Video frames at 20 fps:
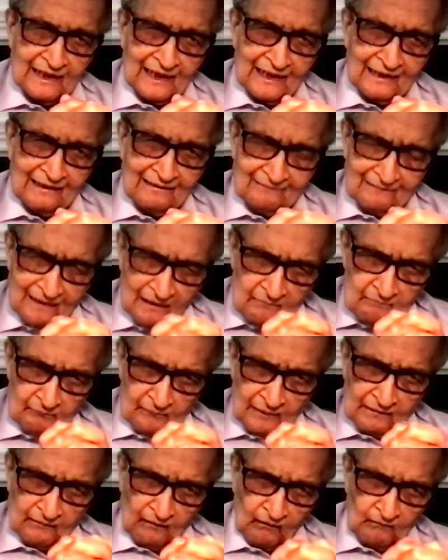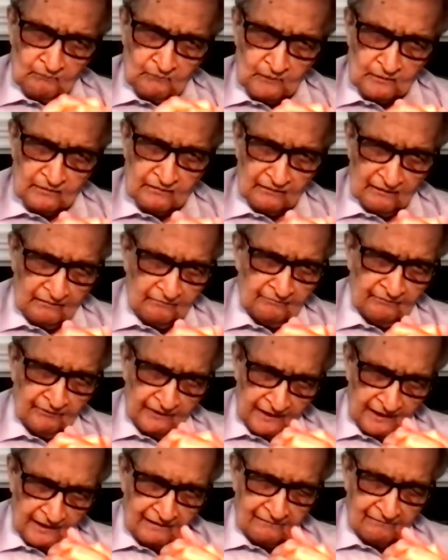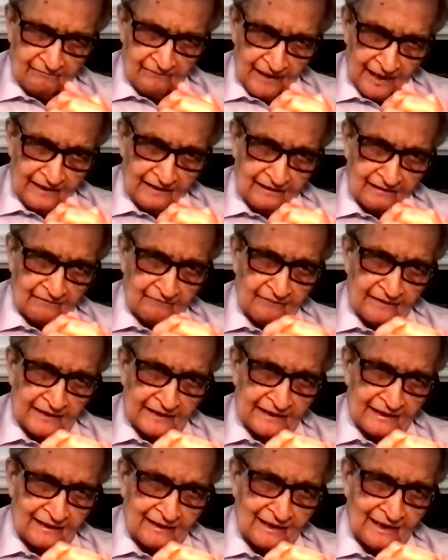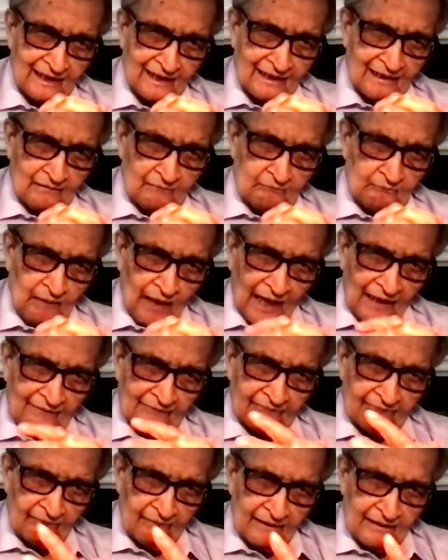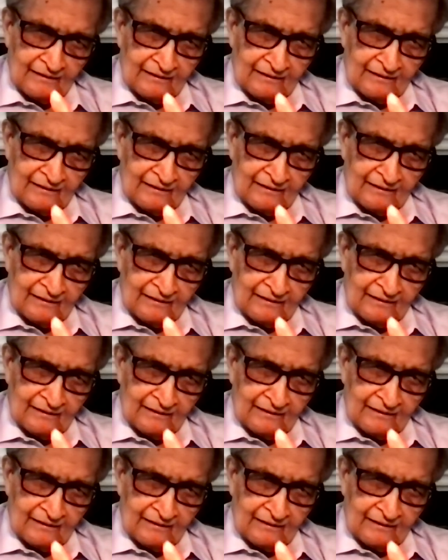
in some ways almost infinite creativity by